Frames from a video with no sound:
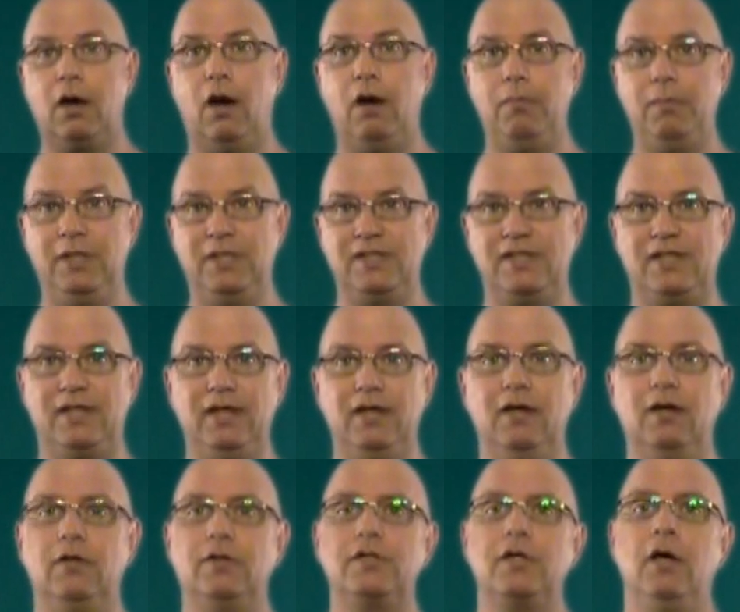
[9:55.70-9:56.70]
carbon
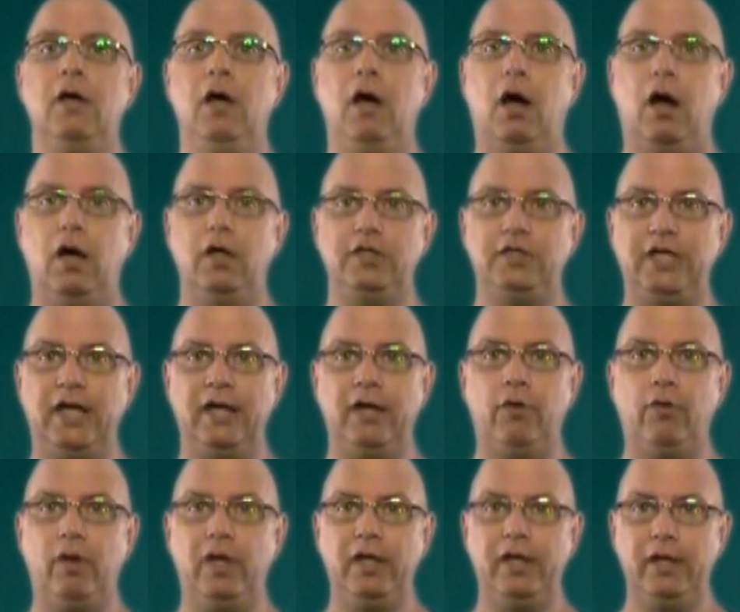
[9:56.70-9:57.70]
steels are
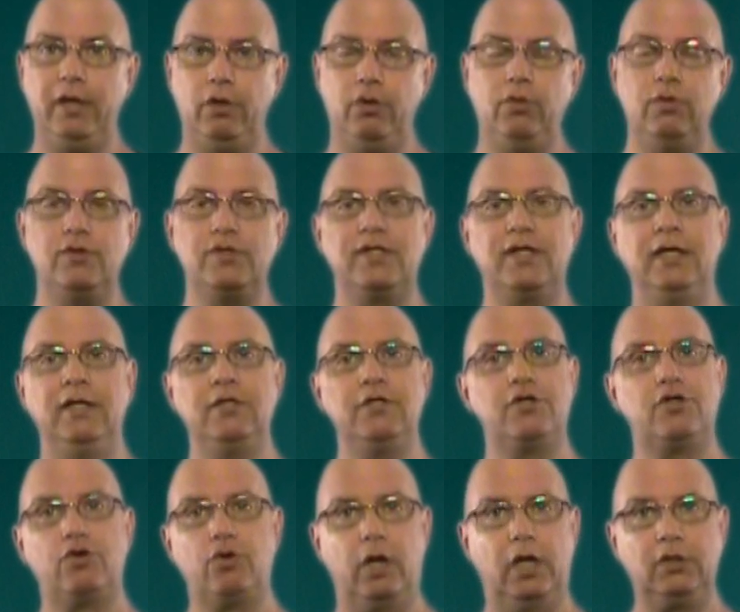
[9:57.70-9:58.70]
generally used in
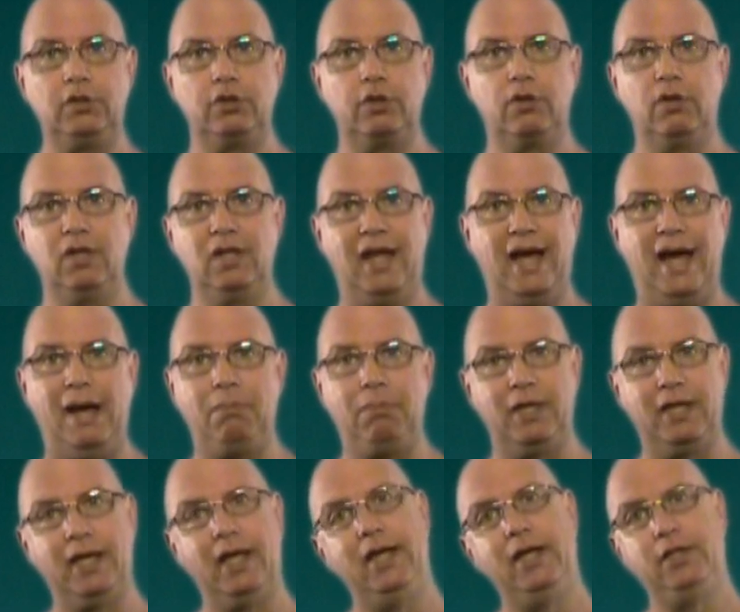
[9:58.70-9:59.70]
structural
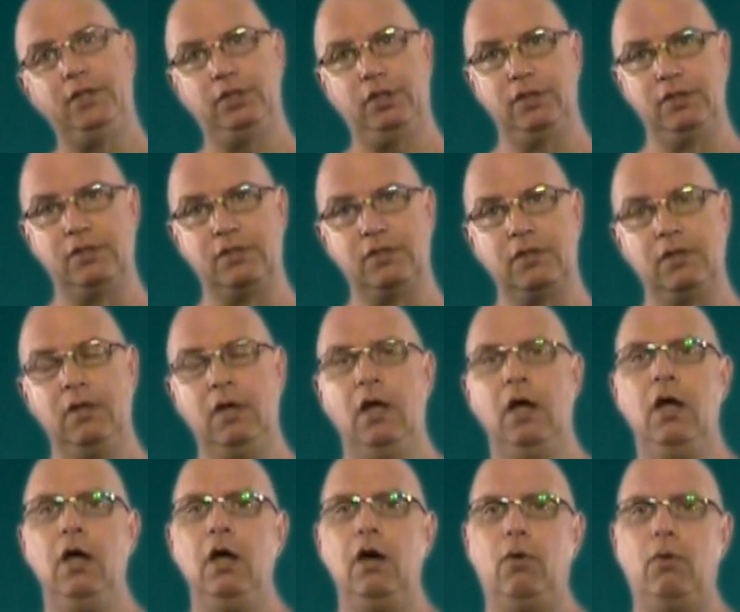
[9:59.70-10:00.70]
applications,
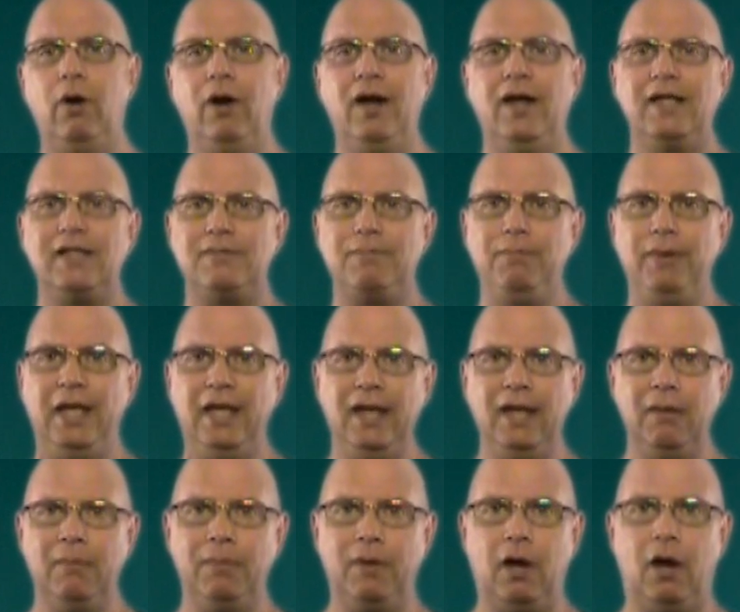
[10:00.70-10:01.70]
whereas
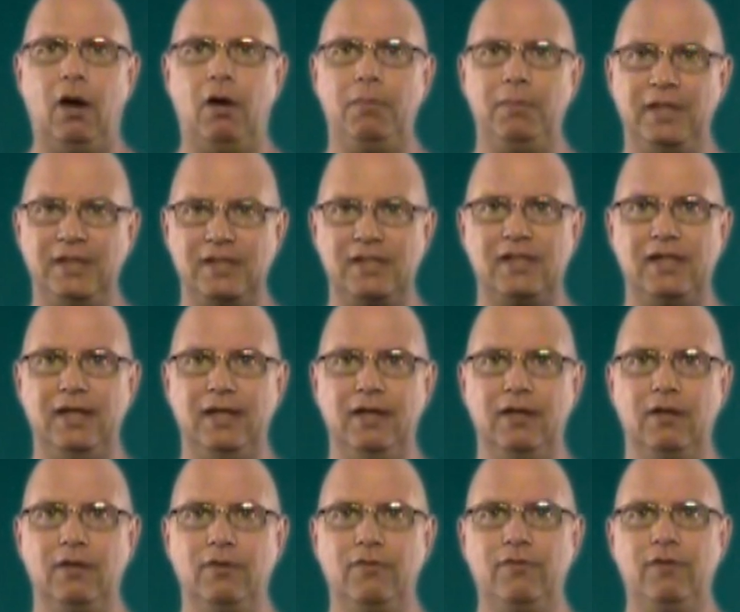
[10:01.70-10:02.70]
medium carbon
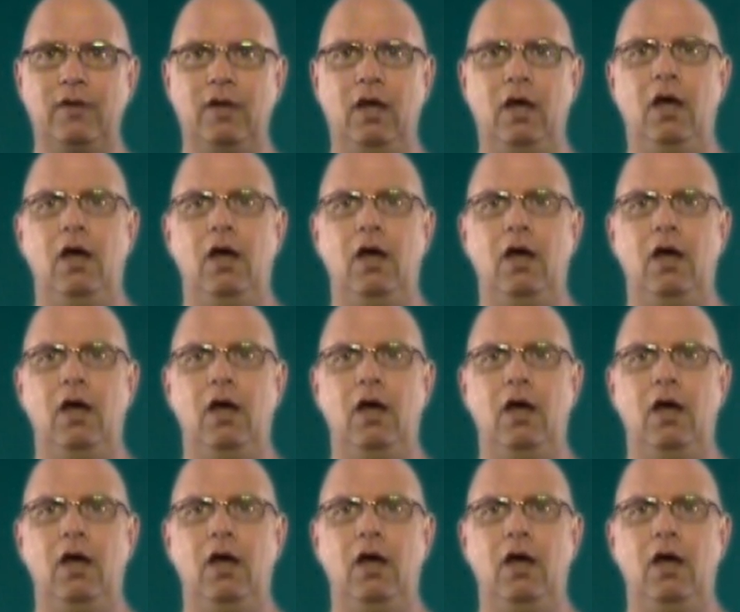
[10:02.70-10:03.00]
steels